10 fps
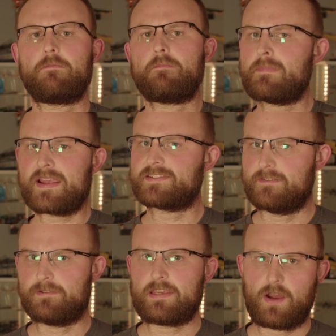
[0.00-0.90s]

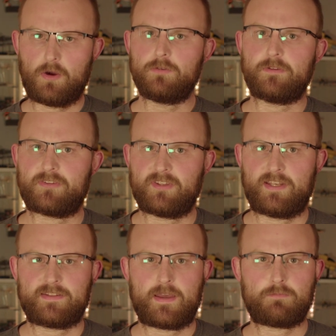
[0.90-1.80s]
massively
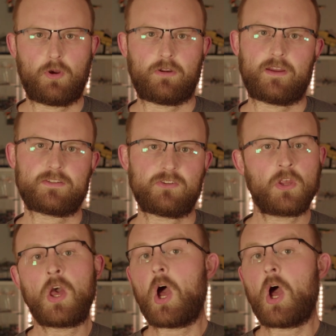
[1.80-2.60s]
overselling their products,